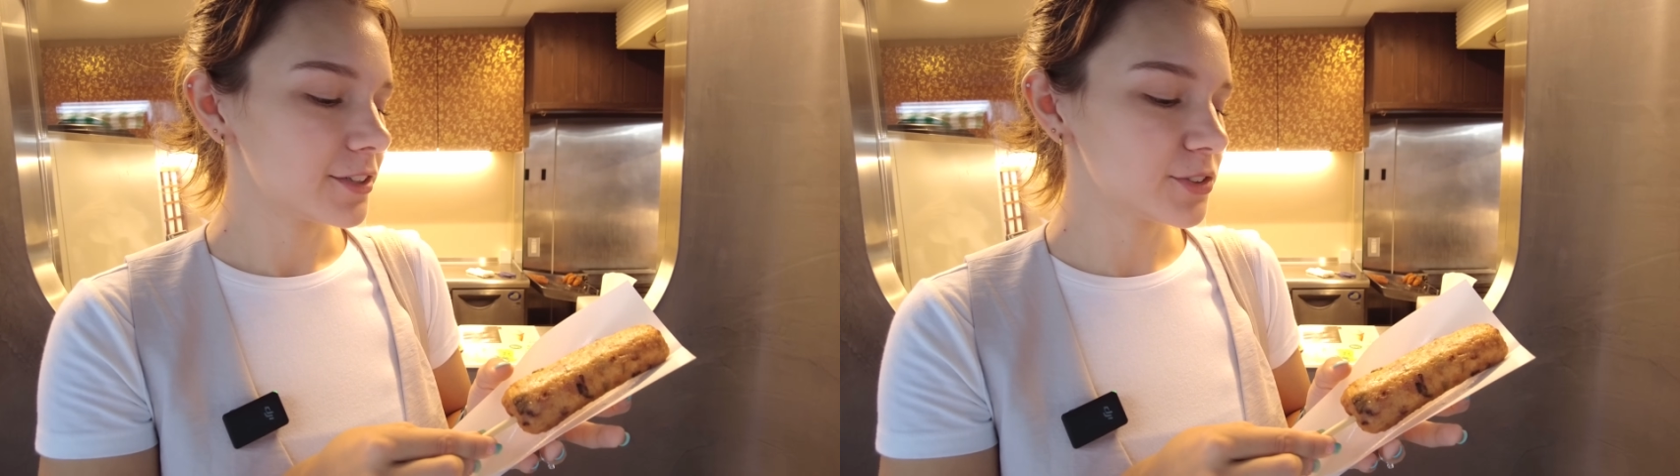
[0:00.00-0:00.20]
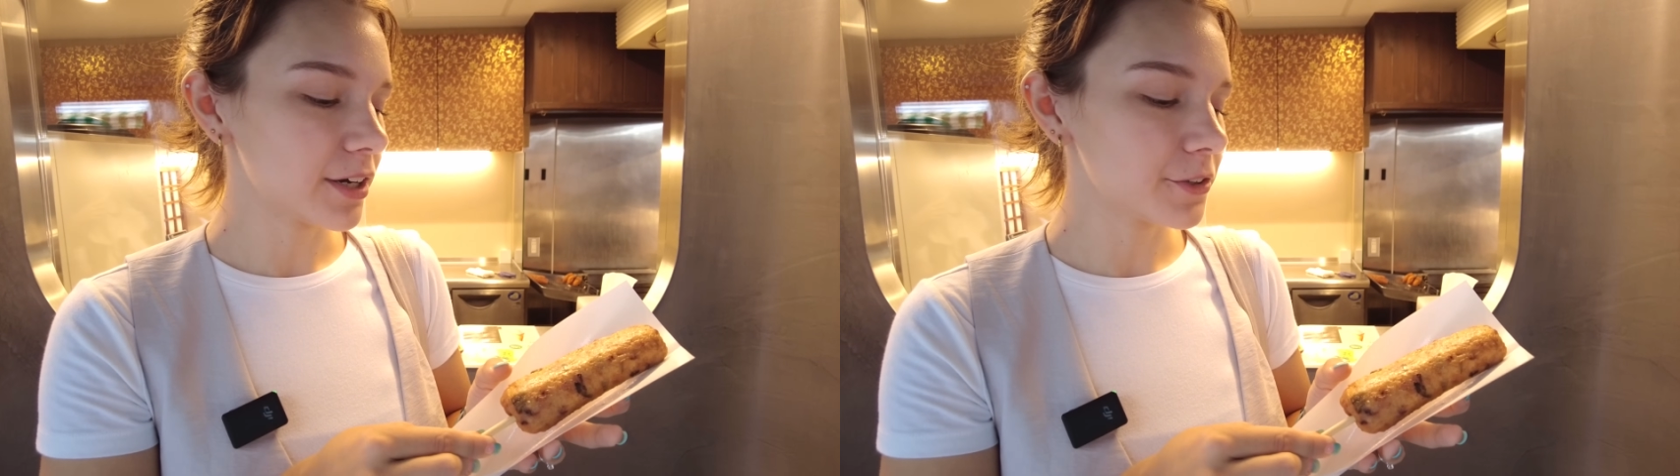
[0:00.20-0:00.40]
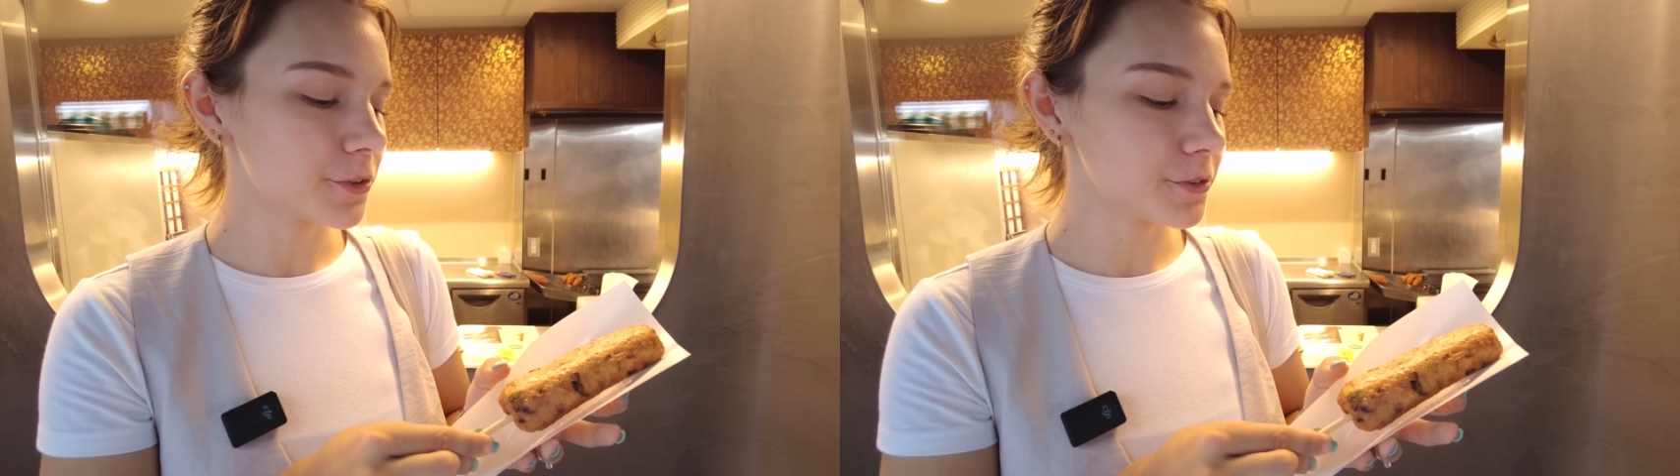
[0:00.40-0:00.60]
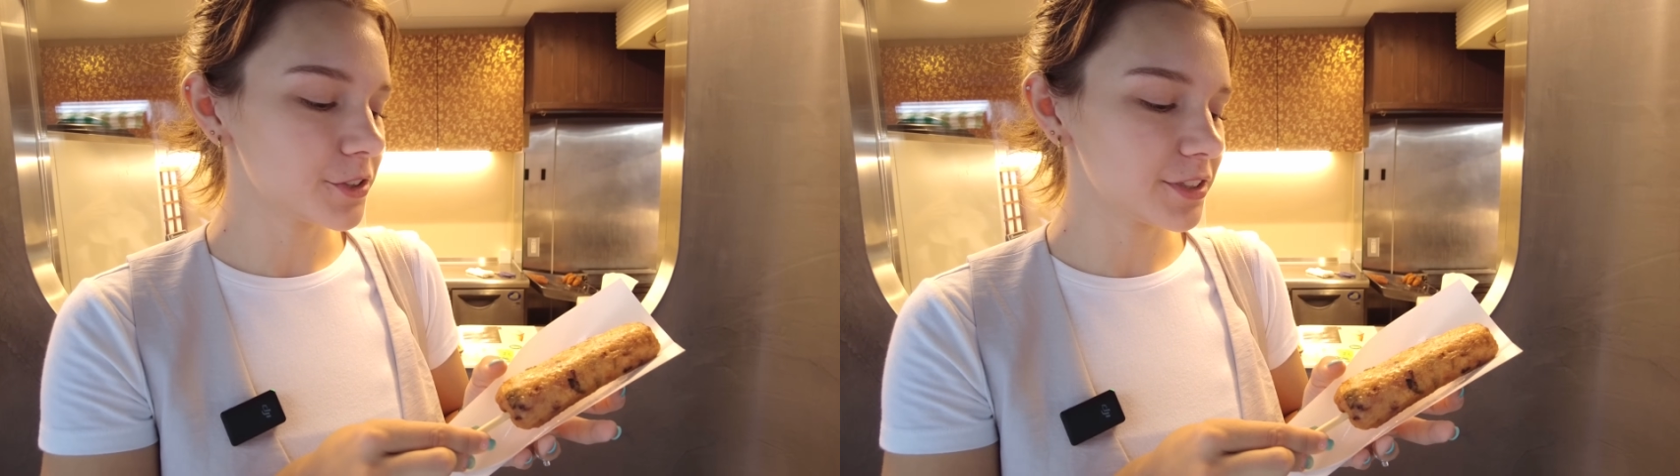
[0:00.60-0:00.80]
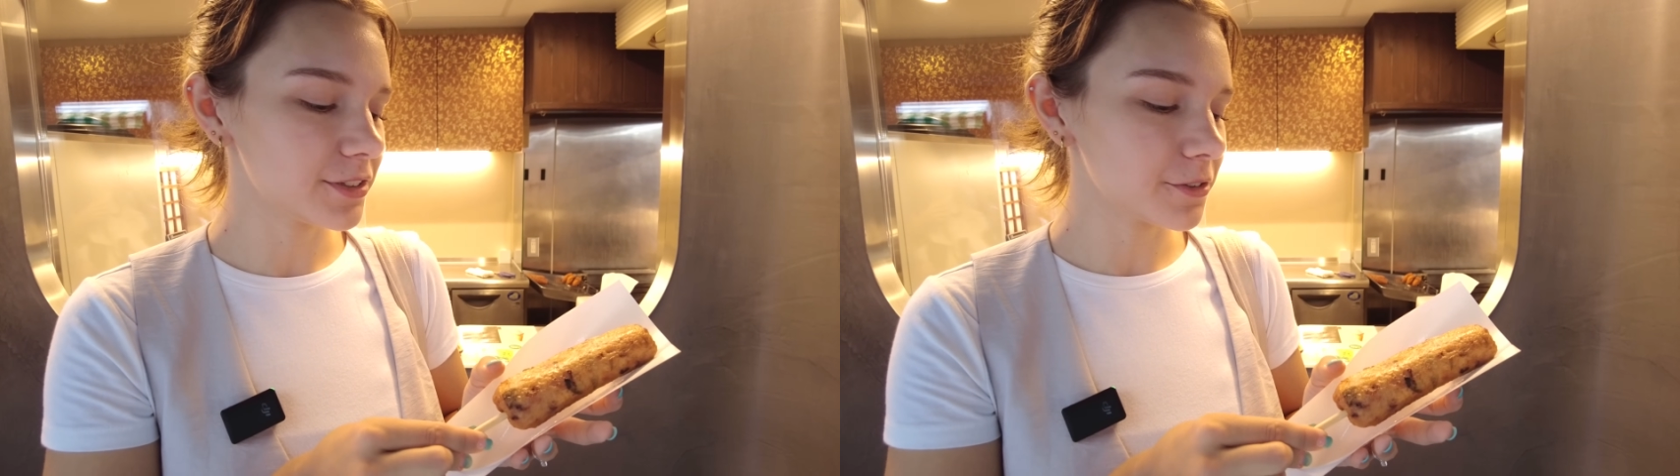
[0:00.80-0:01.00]
taco
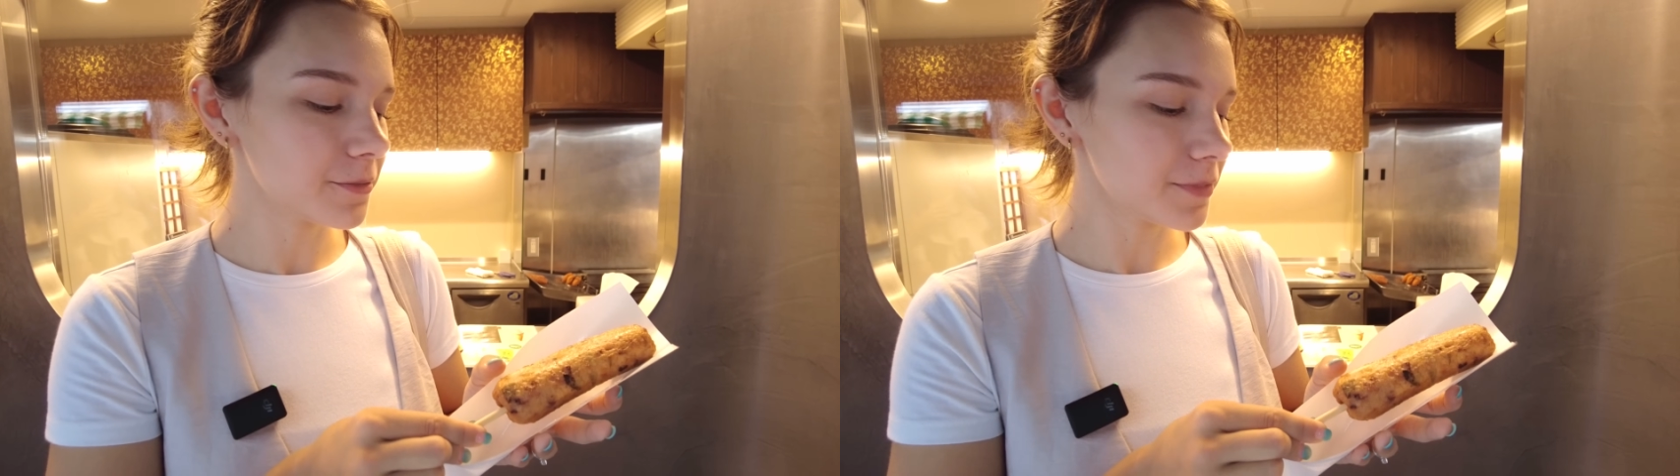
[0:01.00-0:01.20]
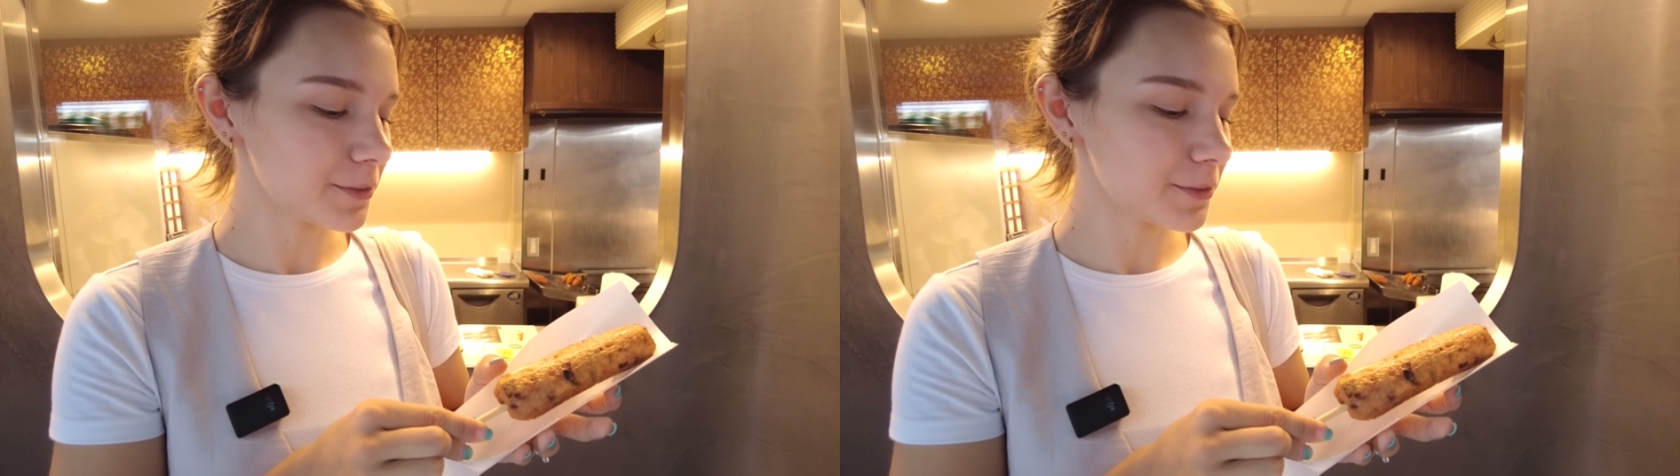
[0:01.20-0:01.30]
shiso,